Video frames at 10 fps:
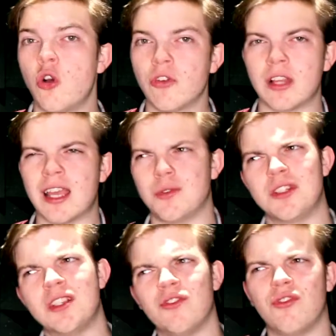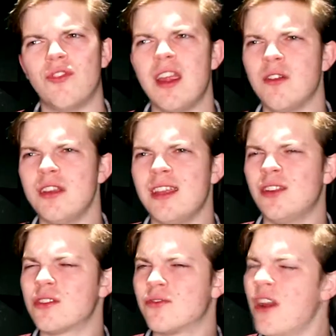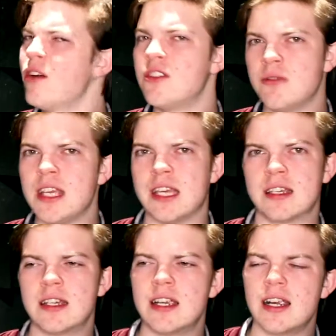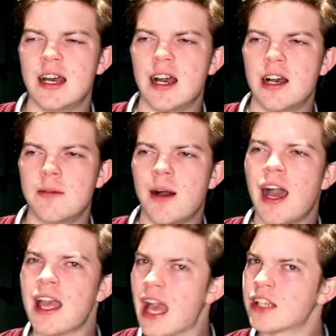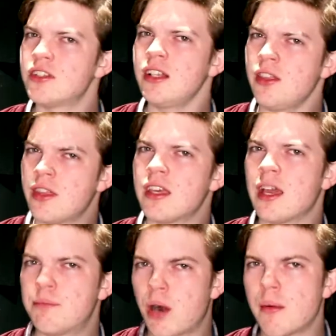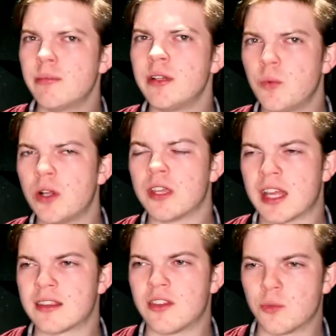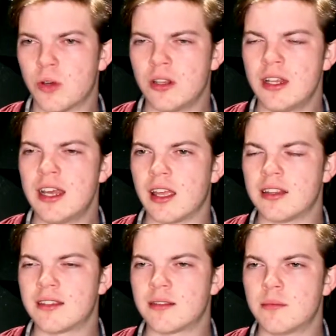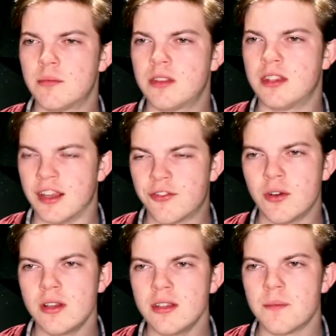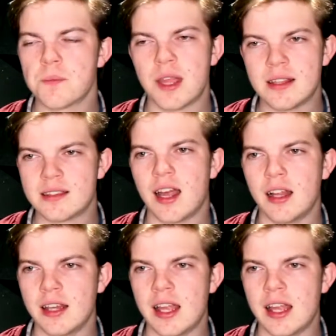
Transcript: Overland, which is it looks very unique. I actually think I probably will get this one. It's different. It's not